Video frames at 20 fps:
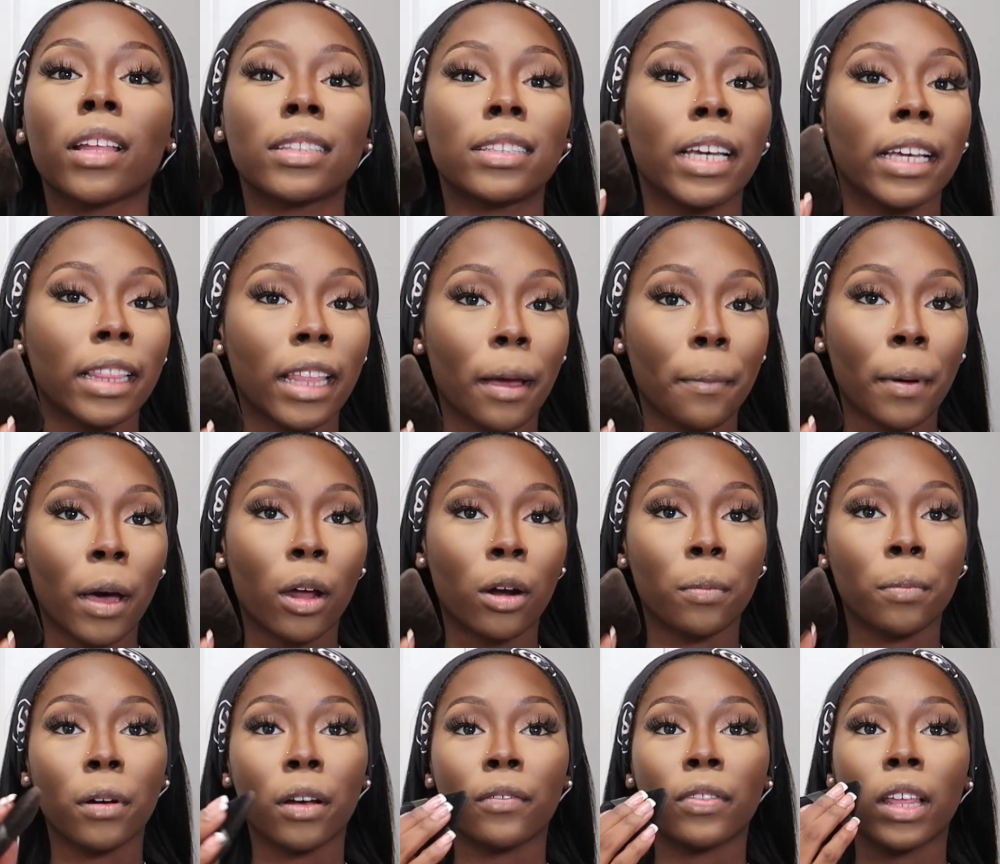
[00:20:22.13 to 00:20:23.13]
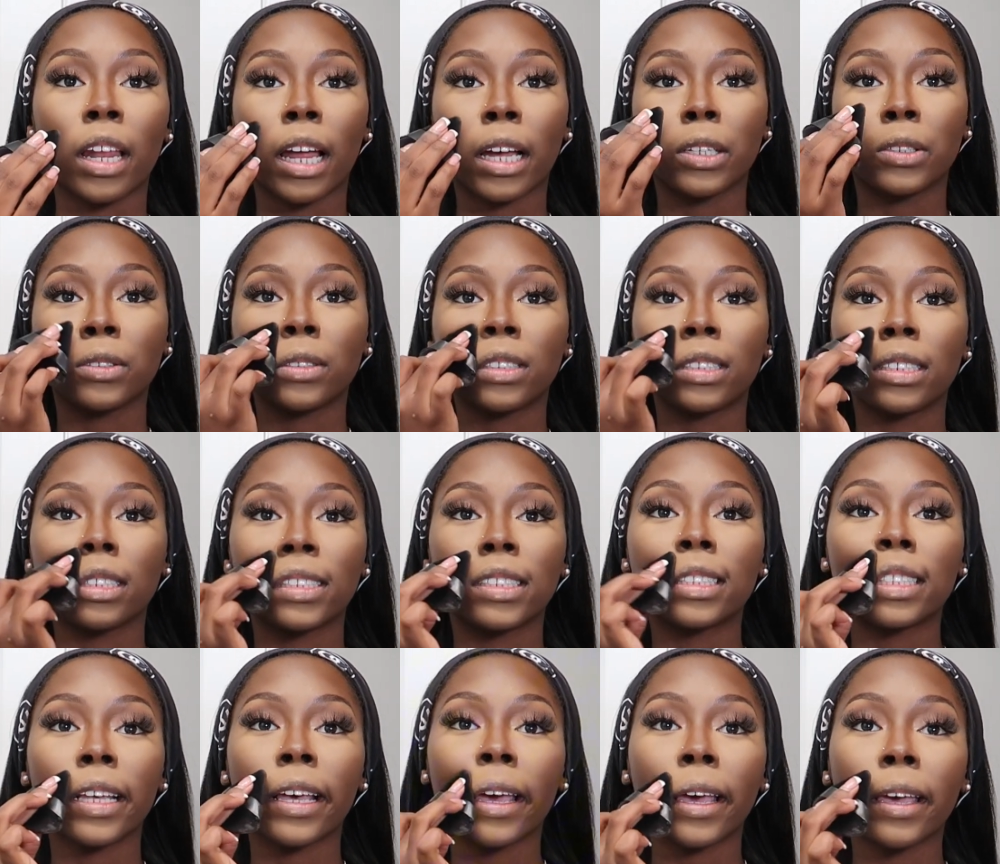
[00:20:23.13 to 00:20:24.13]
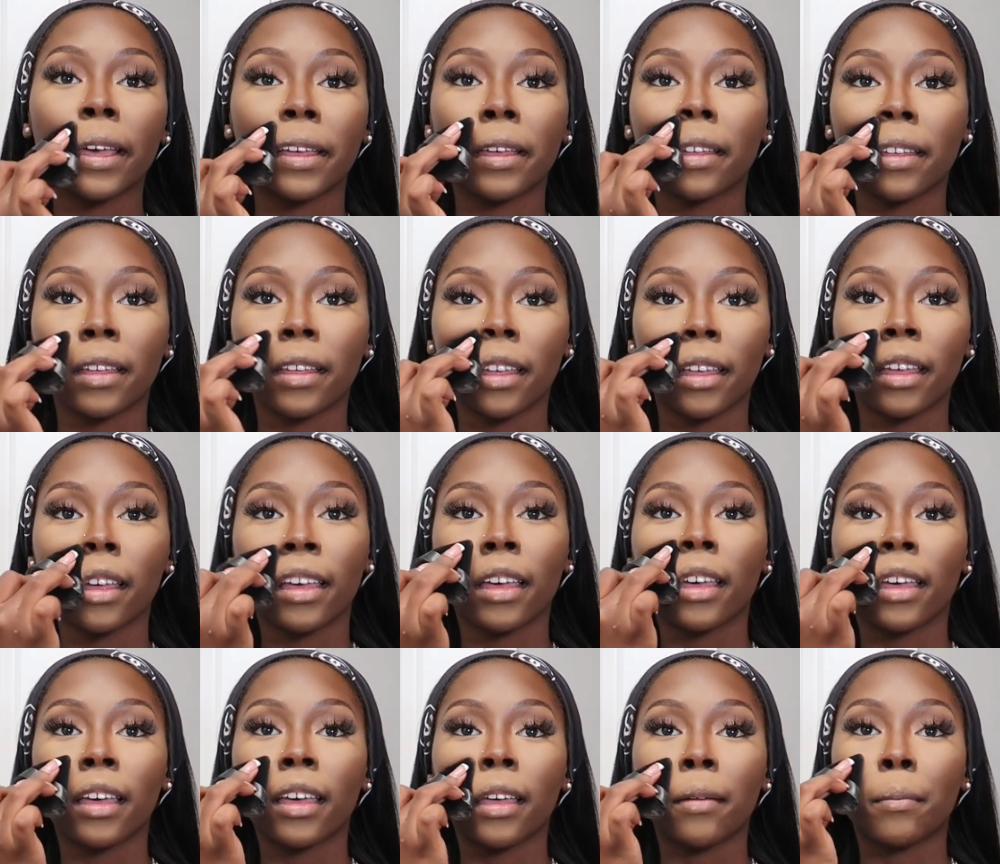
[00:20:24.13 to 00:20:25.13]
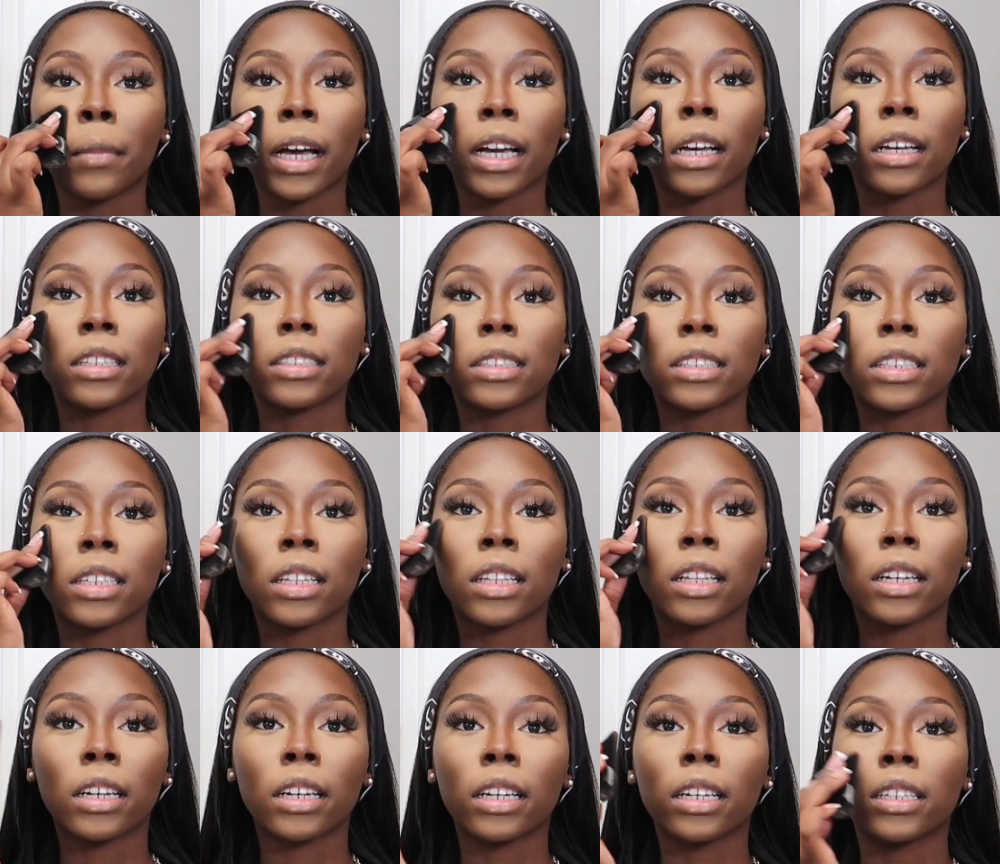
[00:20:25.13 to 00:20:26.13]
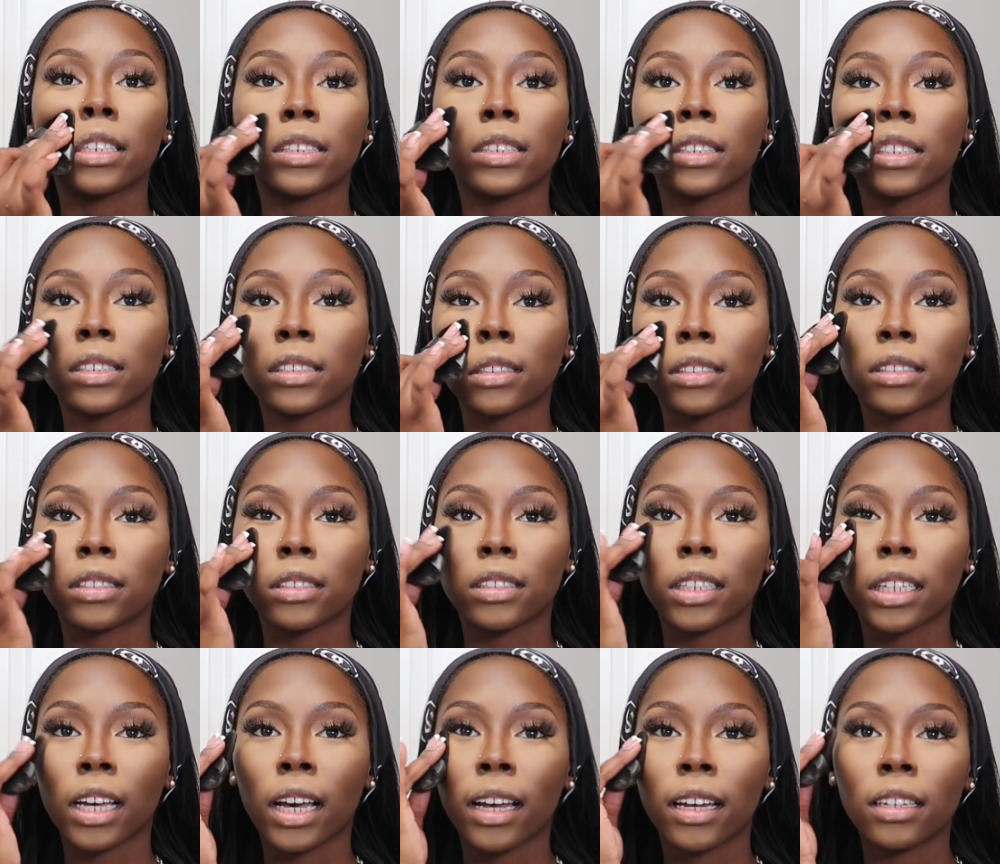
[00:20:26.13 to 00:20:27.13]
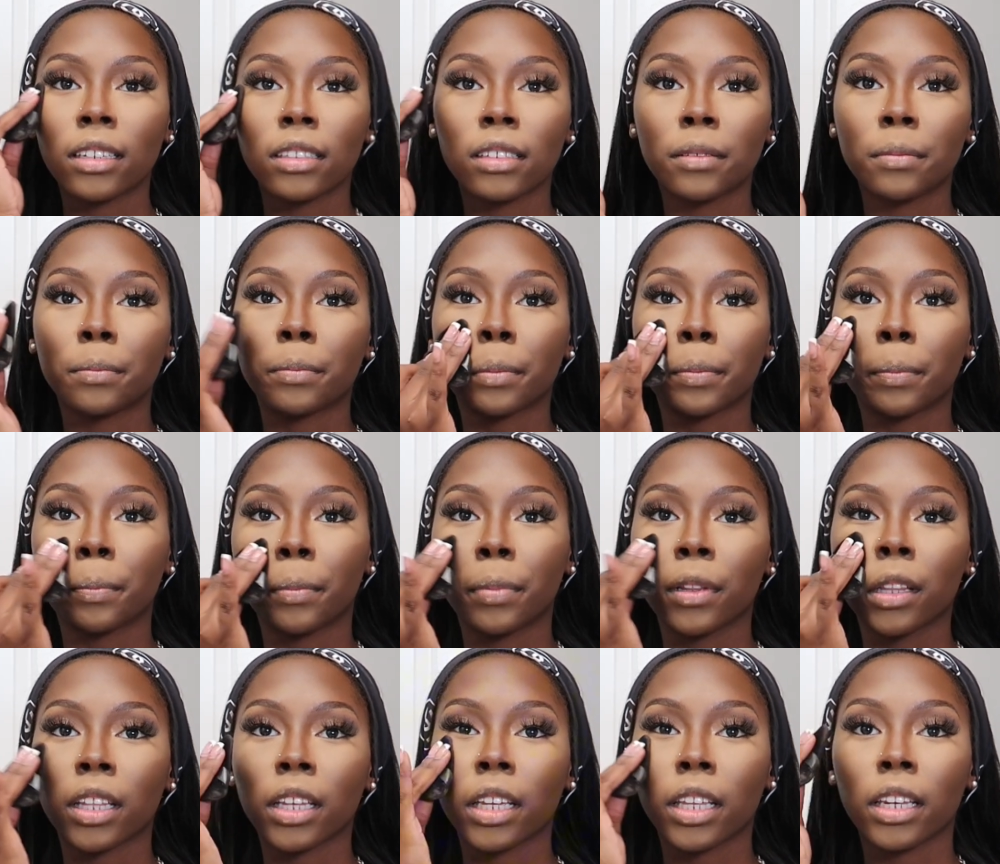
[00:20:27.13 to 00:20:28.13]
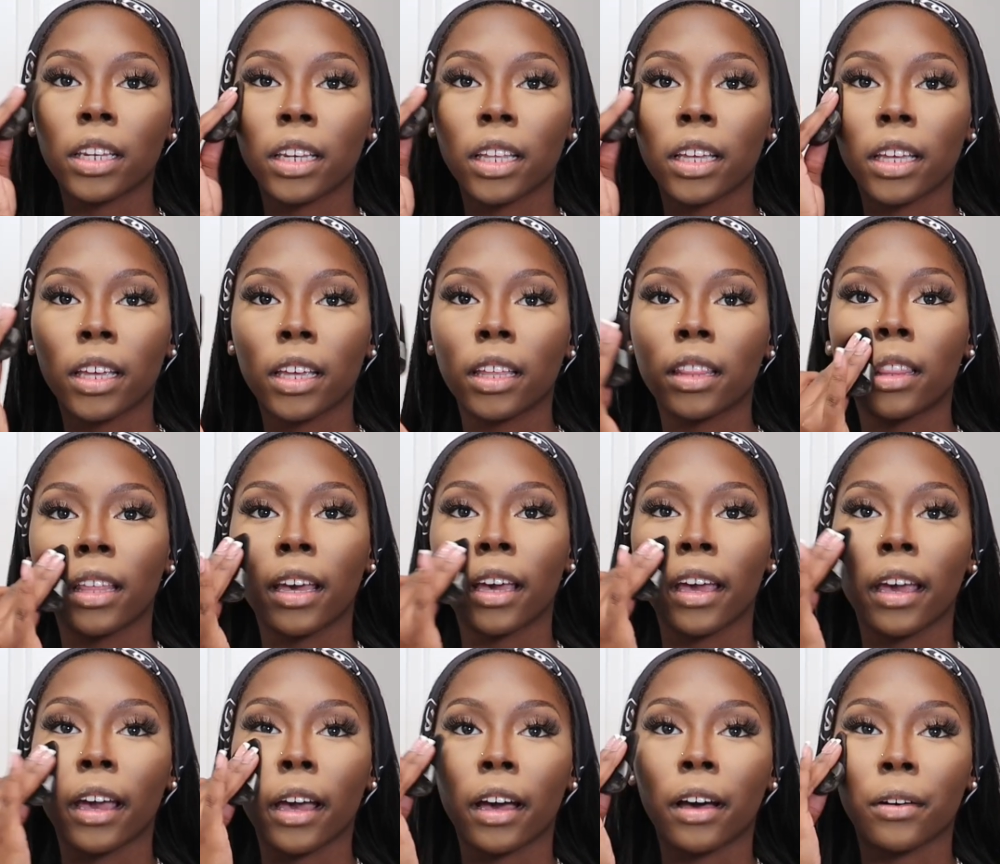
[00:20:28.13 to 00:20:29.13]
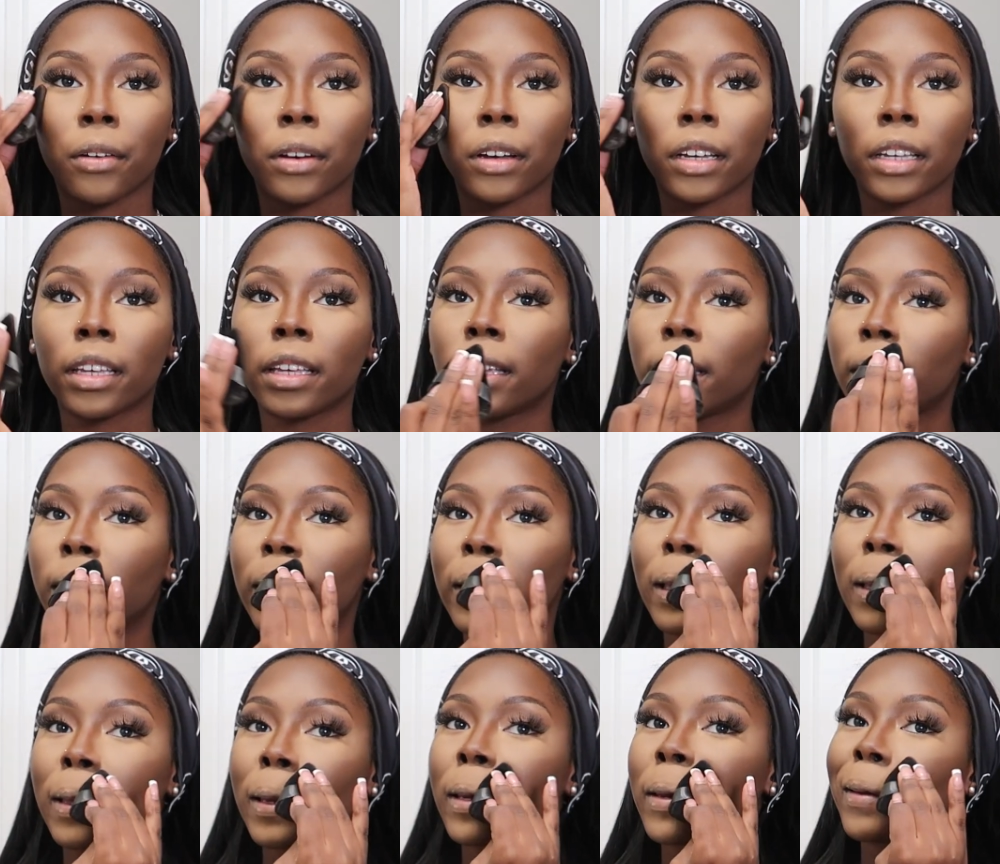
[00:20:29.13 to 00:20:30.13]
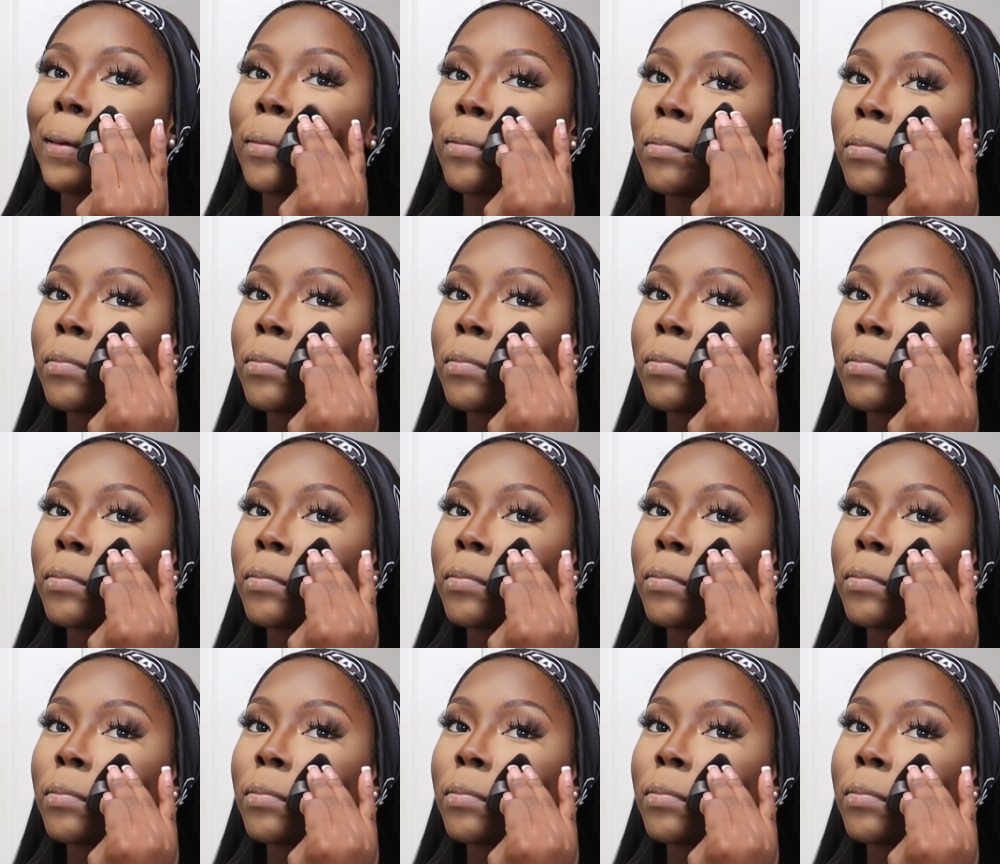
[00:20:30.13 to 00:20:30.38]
Take that powder puff that I used to set my concealer and just kind of blend that out again.